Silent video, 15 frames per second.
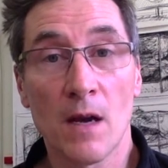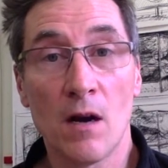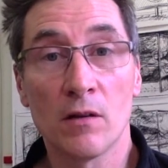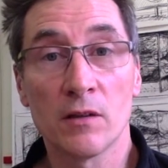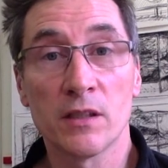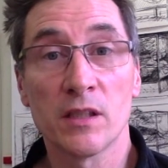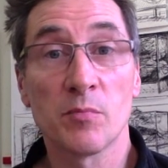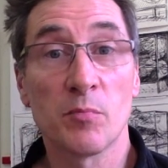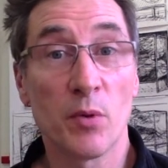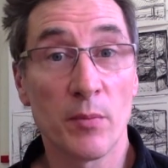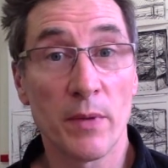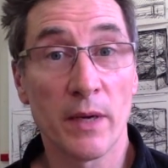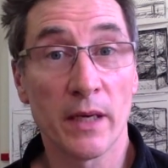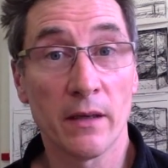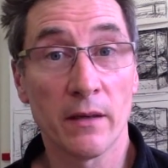artist
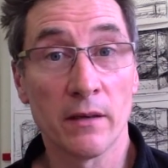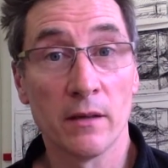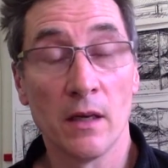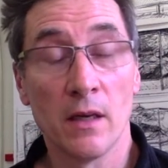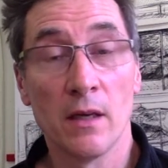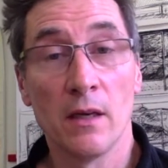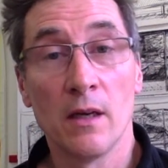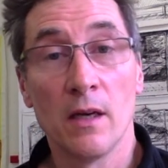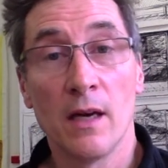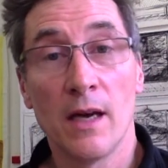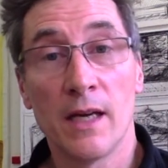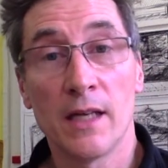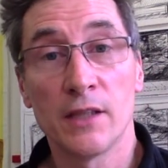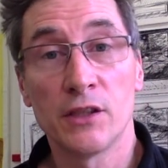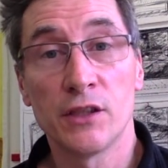printmaker,
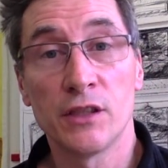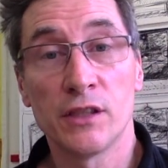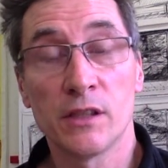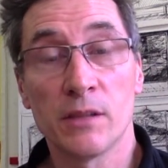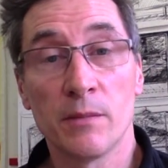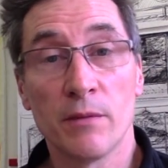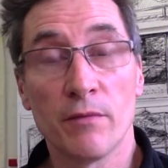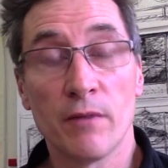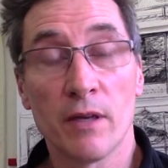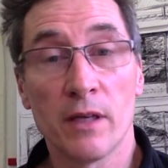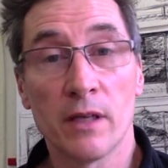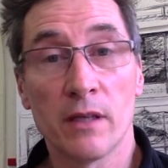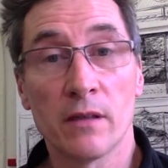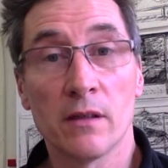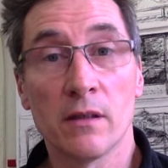and she's going to be
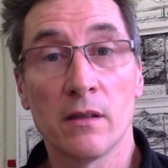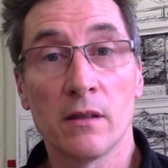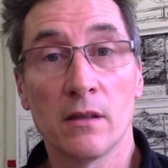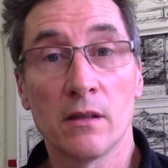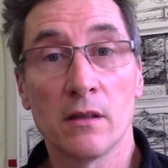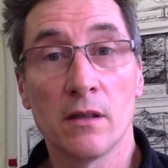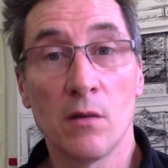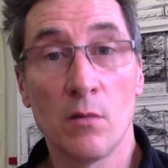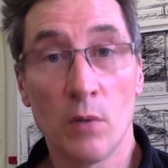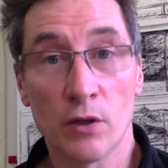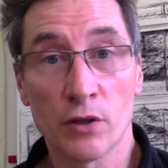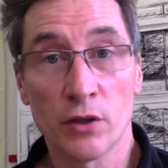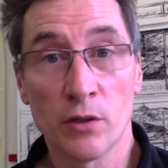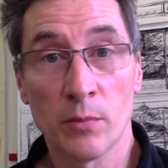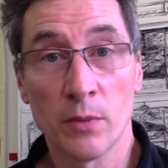running a
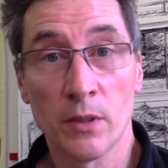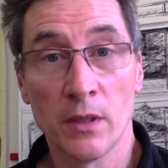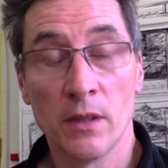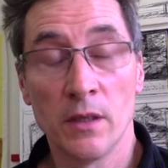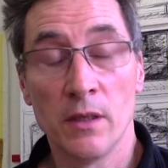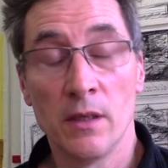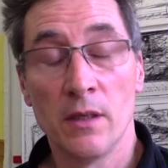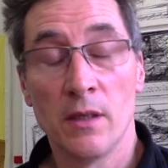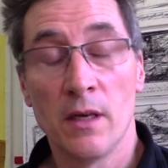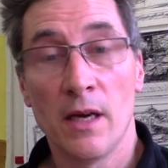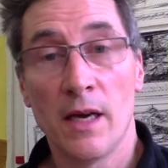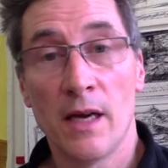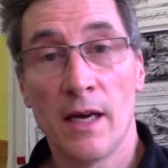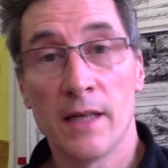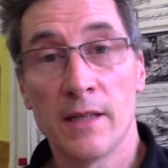workshop.
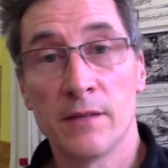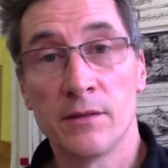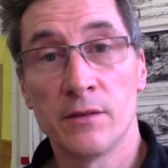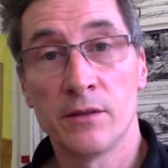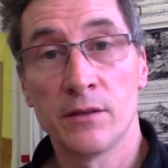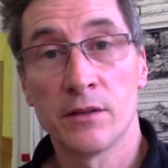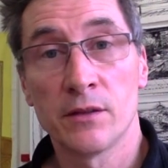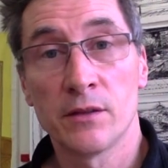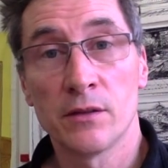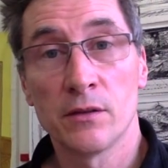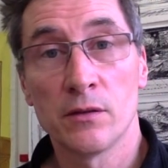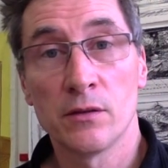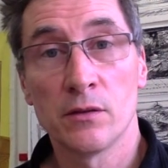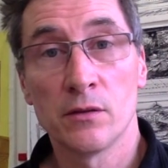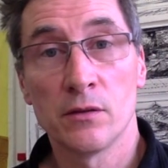And
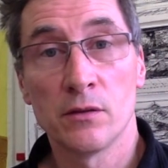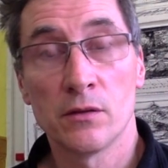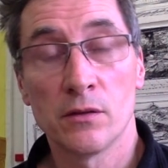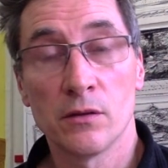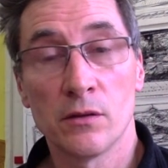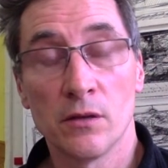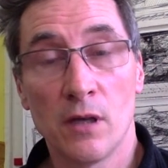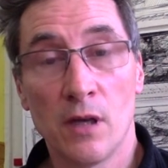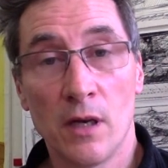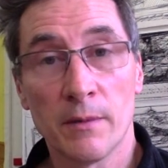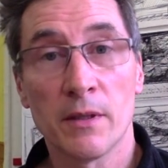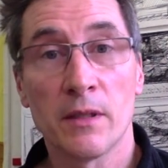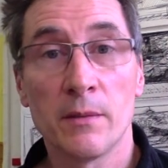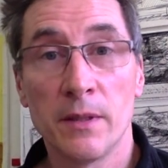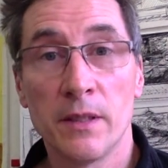I'm
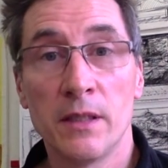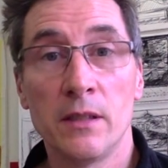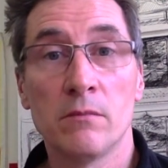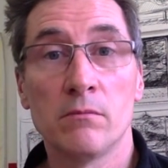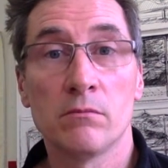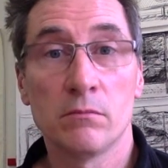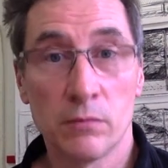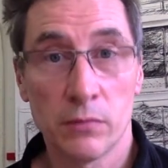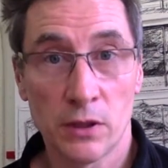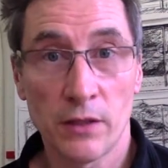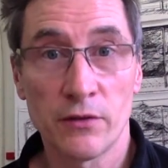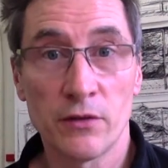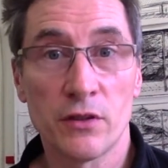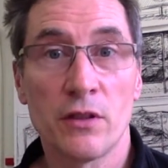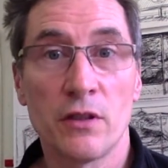going to be
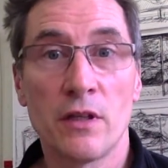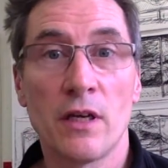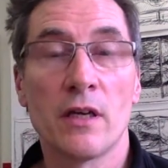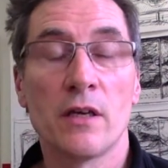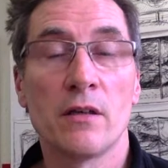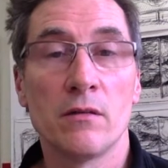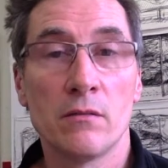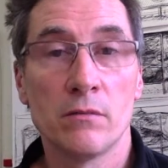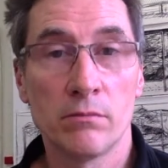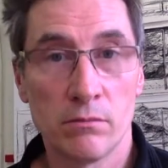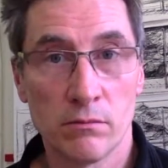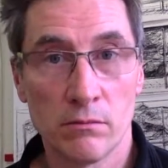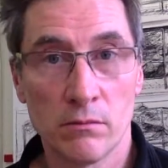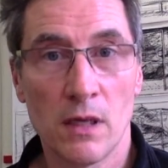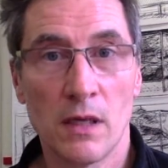showing the studio,
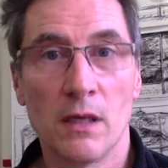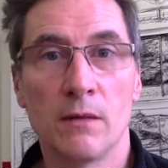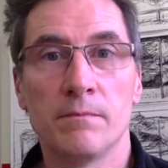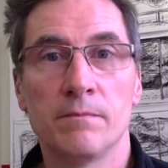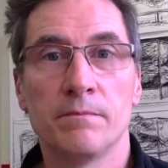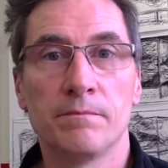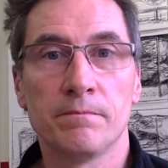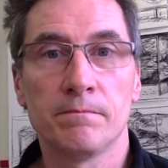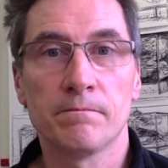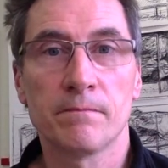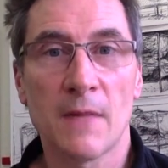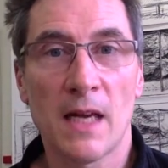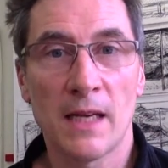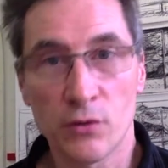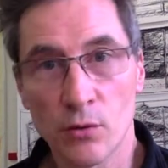and
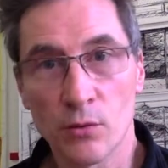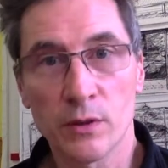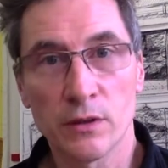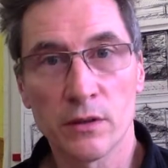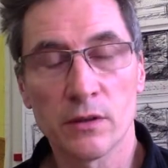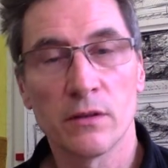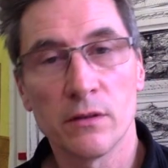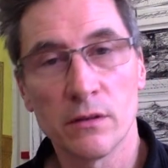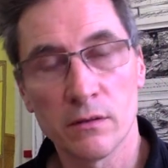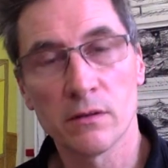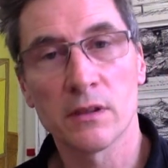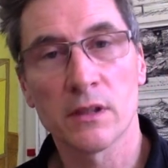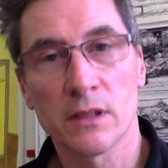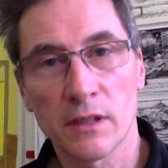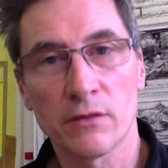talking to
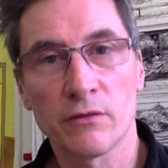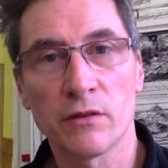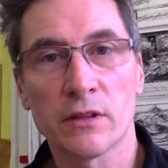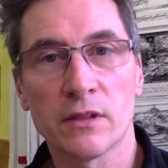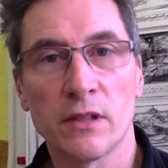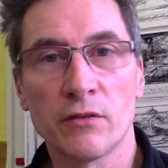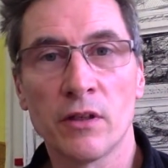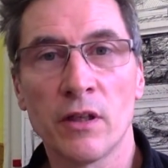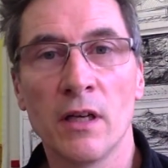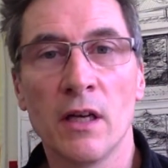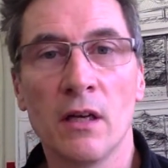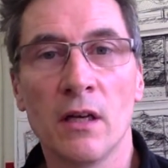students, etc., etc.